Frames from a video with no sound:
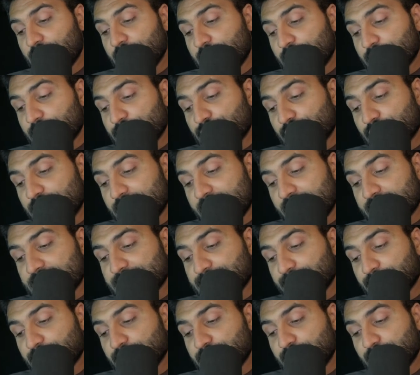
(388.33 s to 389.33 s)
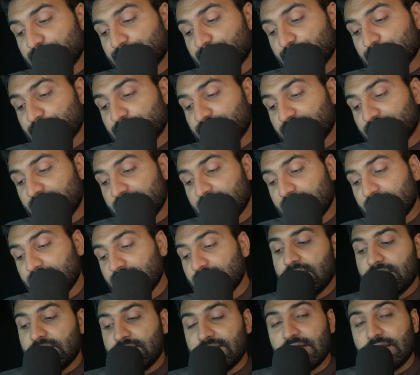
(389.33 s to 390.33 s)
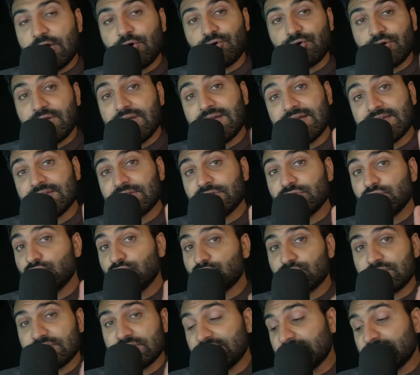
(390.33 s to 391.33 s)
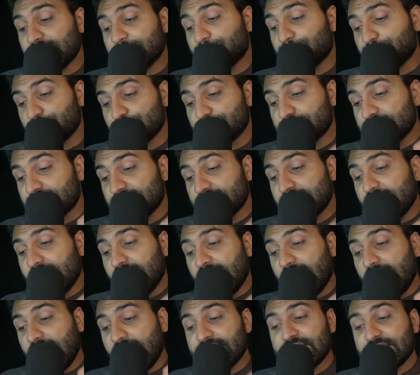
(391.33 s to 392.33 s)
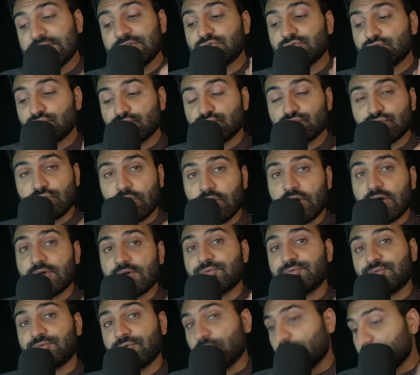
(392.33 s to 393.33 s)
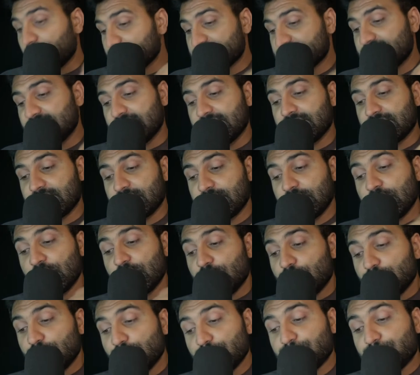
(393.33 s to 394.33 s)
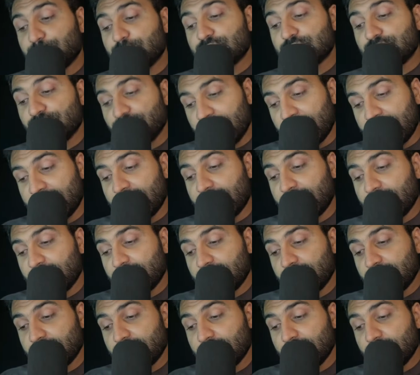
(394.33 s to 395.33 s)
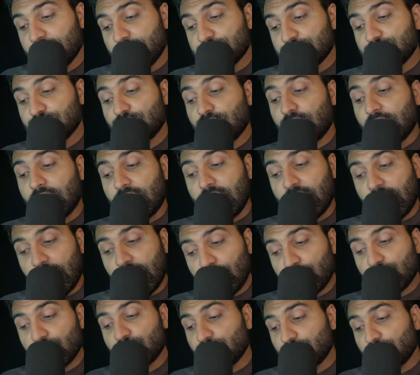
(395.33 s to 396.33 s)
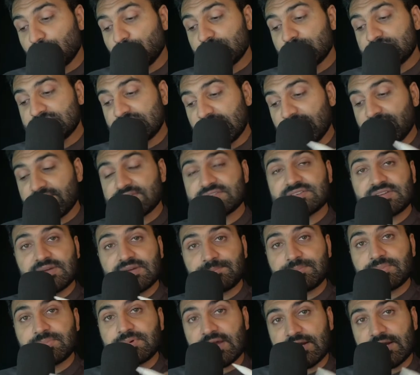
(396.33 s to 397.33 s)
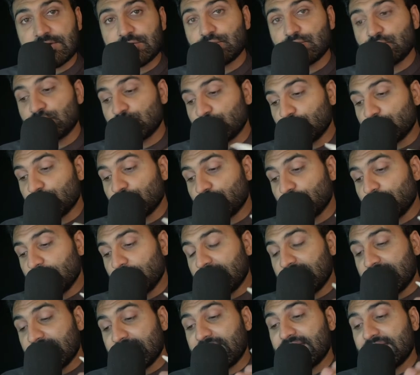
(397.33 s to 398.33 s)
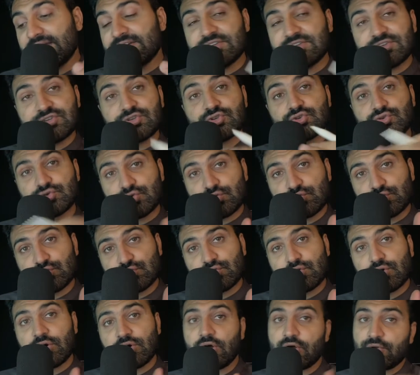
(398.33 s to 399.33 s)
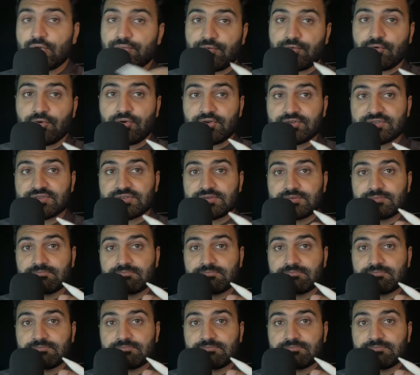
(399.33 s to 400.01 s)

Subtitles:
So let's suppose you put 1. Now here you didn't put any true or false here. You put 1. So how JavaScript get to know like it is true or false?